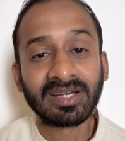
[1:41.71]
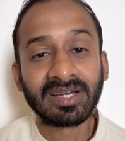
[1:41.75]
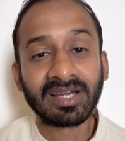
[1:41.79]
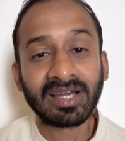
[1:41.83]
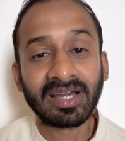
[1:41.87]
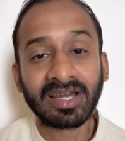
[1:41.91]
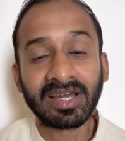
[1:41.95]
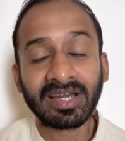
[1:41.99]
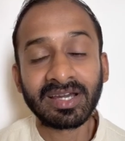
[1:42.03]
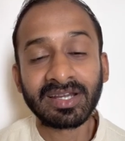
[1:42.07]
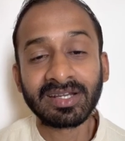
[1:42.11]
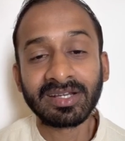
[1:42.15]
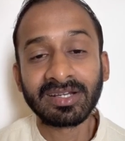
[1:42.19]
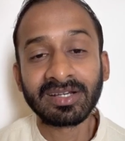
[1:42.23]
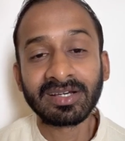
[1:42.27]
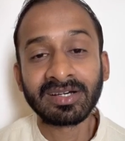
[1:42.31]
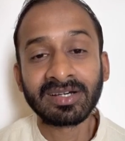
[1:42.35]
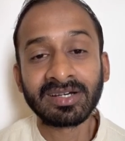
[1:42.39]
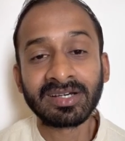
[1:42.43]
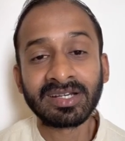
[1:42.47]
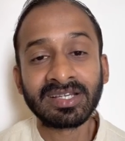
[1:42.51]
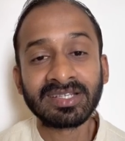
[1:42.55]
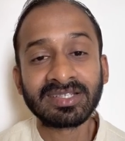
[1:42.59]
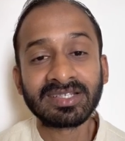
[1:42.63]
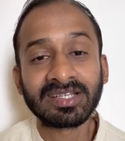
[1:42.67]
And
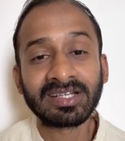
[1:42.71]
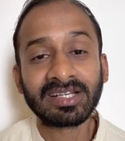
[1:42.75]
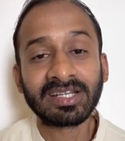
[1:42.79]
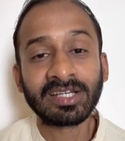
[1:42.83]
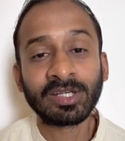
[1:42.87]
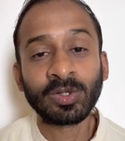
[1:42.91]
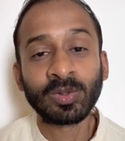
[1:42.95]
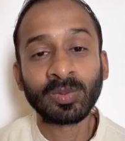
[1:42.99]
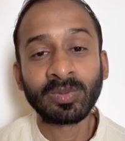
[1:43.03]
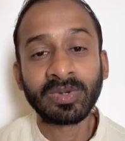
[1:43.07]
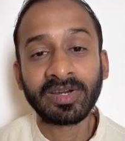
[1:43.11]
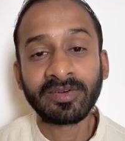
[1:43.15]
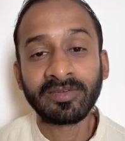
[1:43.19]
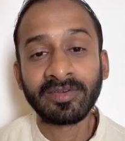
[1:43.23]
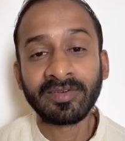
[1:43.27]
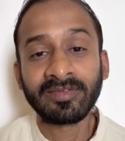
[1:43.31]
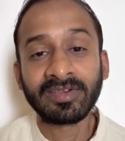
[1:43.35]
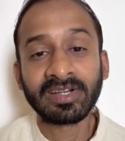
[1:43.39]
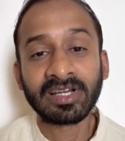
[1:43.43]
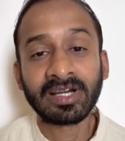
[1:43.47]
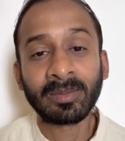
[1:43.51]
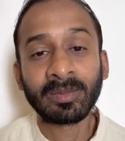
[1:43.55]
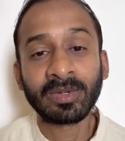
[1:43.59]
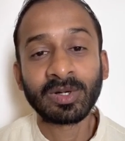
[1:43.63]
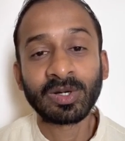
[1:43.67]
recently you may have even
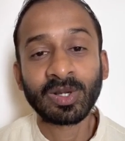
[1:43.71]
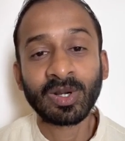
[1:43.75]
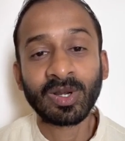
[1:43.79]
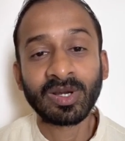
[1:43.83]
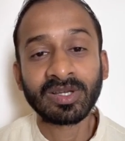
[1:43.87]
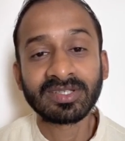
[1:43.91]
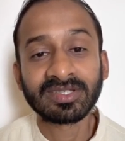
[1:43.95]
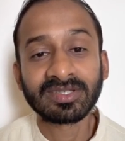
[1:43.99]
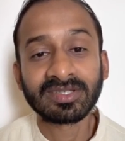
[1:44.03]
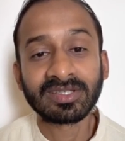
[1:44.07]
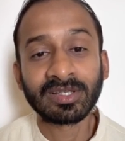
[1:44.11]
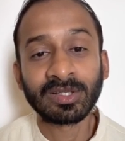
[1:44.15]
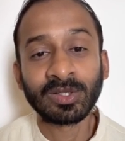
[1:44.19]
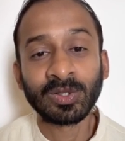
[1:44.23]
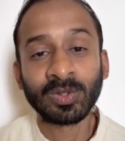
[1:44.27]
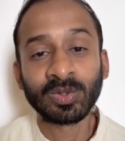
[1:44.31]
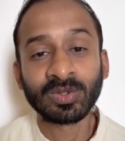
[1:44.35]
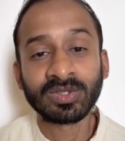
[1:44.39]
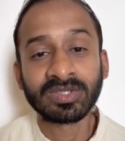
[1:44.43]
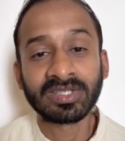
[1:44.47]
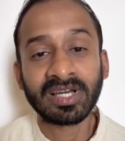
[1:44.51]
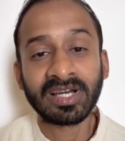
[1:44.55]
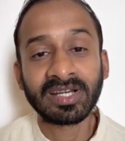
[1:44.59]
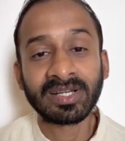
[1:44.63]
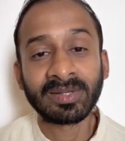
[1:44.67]
come across the
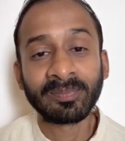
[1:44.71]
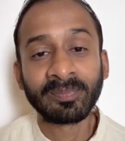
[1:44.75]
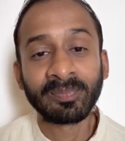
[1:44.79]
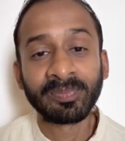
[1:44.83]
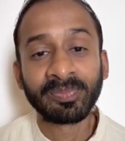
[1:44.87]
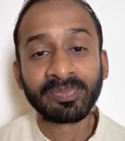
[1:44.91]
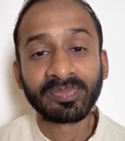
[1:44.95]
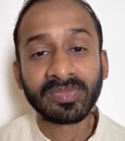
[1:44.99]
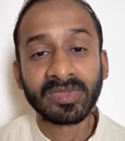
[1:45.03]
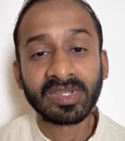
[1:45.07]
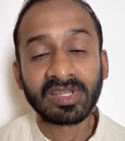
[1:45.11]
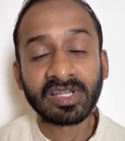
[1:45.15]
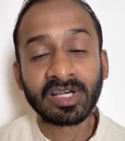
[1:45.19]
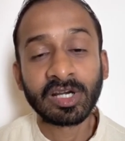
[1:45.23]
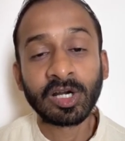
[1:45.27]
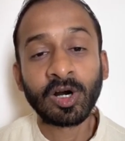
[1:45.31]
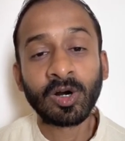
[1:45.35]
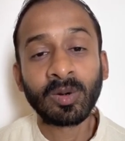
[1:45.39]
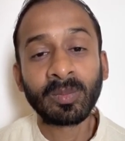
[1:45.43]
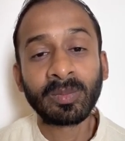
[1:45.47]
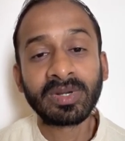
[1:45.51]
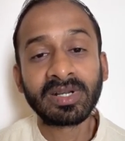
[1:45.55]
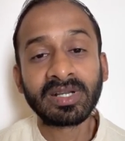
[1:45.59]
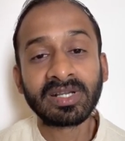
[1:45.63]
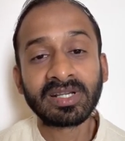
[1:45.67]
news that the
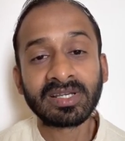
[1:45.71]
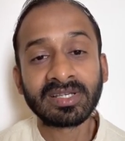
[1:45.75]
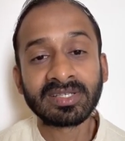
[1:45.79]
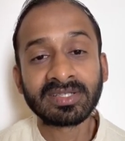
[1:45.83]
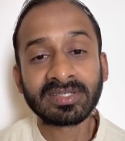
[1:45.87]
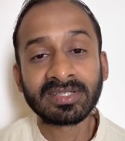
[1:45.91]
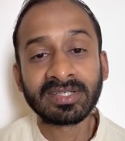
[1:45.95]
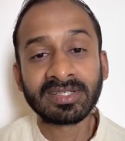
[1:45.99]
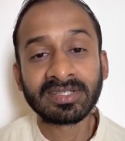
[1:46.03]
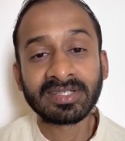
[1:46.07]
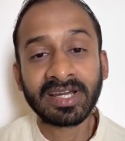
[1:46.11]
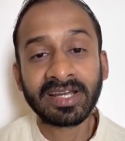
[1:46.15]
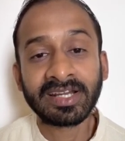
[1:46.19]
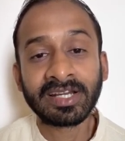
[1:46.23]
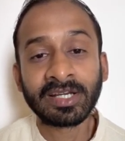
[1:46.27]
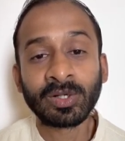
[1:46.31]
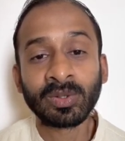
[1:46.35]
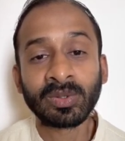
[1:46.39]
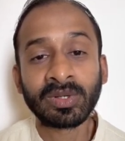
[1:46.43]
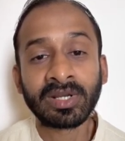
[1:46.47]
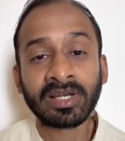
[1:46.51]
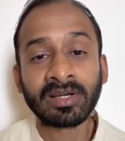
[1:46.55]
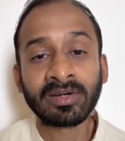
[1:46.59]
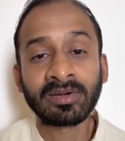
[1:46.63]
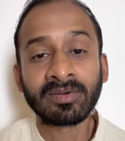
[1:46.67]
government has decided
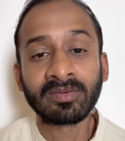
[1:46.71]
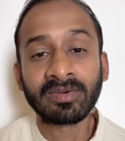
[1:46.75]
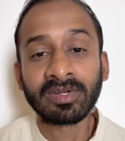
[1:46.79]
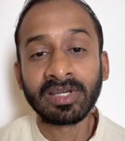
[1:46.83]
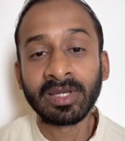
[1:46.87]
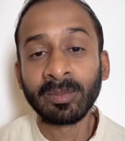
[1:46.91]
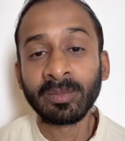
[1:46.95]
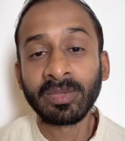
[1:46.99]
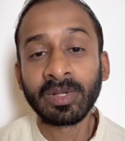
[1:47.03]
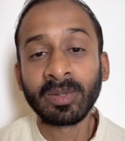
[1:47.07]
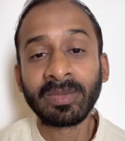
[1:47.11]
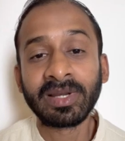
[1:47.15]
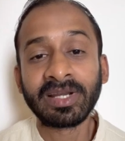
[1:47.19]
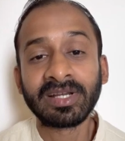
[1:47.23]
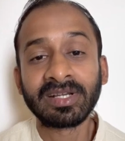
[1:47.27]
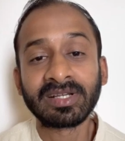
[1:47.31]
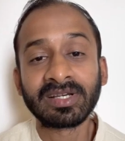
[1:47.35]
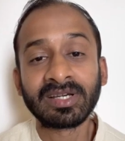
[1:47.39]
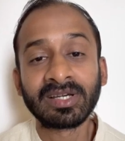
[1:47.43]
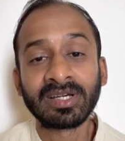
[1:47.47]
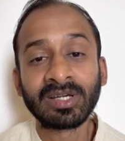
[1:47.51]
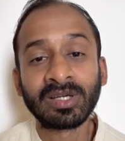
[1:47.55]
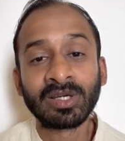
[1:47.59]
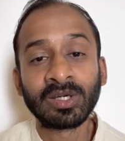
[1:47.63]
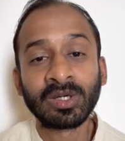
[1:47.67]
to implement
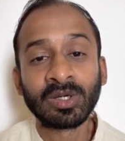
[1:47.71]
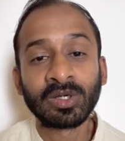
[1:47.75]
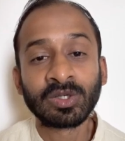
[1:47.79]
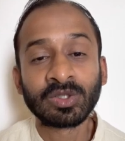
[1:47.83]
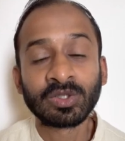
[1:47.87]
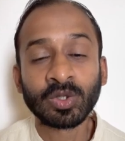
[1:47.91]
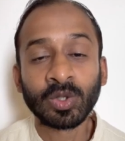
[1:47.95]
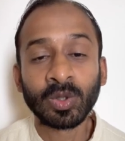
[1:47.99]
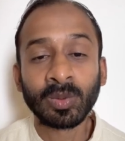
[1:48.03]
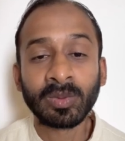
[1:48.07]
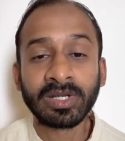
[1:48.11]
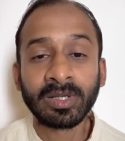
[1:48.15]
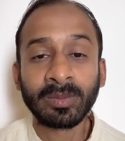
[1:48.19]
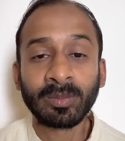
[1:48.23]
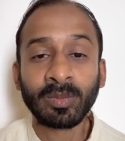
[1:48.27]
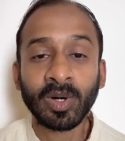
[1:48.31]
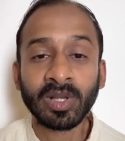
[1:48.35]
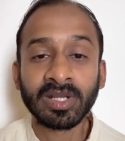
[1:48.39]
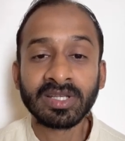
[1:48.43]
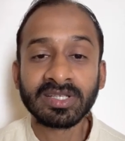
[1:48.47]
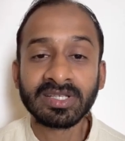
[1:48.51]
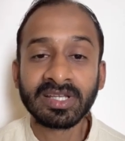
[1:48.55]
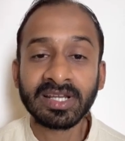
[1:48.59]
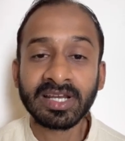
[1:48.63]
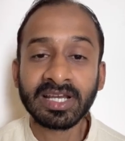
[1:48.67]
so many
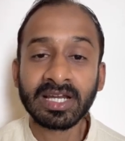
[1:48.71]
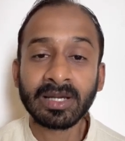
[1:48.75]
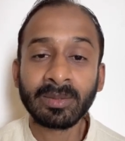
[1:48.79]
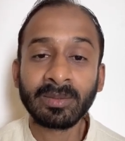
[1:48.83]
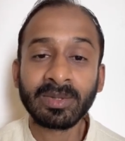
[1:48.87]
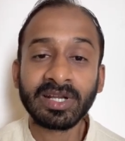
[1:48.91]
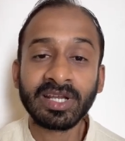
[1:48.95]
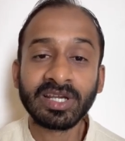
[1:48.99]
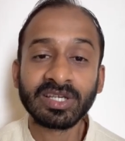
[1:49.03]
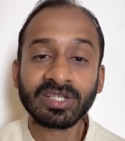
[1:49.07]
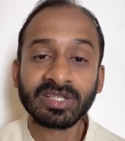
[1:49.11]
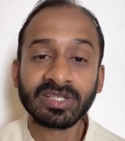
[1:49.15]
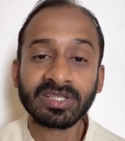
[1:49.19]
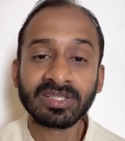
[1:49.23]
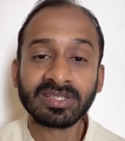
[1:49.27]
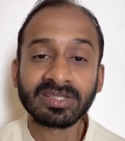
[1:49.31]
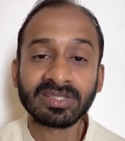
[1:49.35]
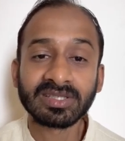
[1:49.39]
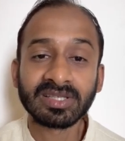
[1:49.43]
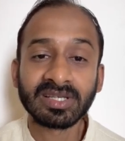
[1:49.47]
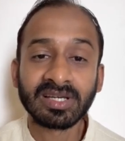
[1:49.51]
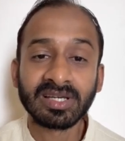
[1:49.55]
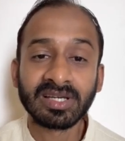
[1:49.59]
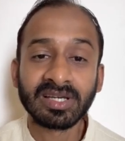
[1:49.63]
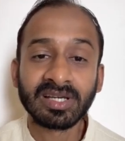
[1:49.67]
policy
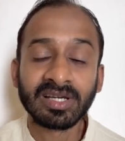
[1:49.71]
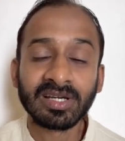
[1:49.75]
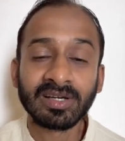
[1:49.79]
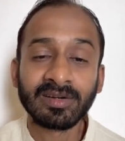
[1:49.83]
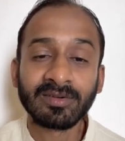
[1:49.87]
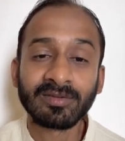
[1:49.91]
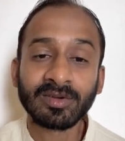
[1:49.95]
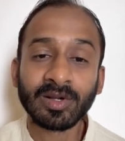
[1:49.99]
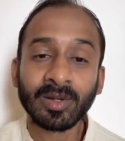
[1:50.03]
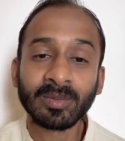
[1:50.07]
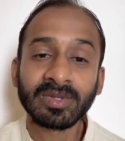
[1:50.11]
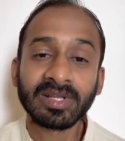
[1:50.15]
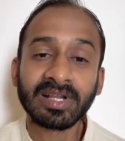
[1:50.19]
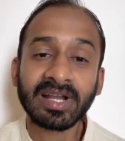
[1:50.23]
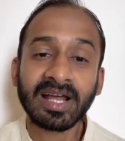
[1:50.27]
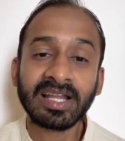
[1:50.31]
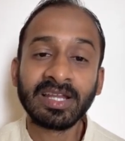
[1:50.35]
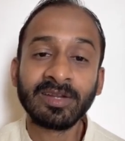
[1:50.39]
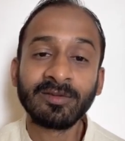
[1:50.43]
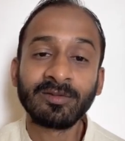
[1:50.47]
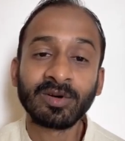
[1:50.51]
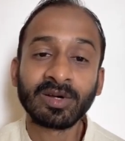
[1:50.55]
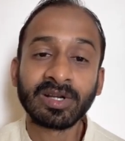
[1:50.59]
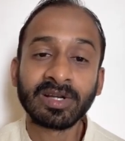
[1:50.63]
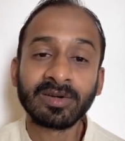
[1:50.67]
recommendations from the
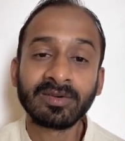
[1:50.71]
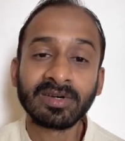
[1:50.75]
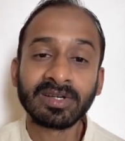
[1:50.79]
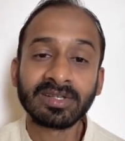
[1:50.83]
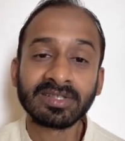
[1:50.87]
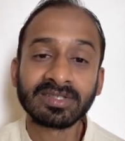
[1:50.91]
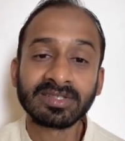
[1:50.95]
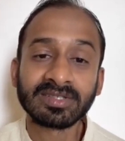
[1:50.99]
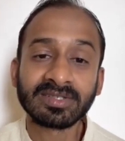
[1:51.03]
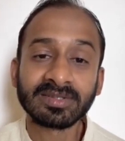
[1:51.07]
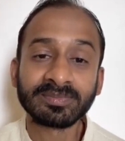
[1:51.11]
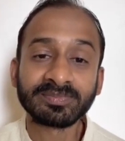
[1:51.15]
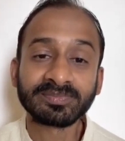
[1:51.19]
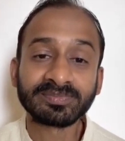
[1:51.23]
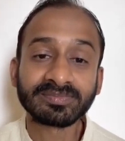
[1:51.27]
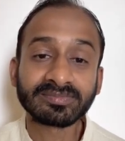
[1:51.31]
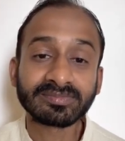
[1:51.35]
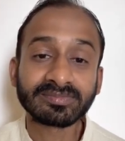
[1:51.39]
Rally for Rivers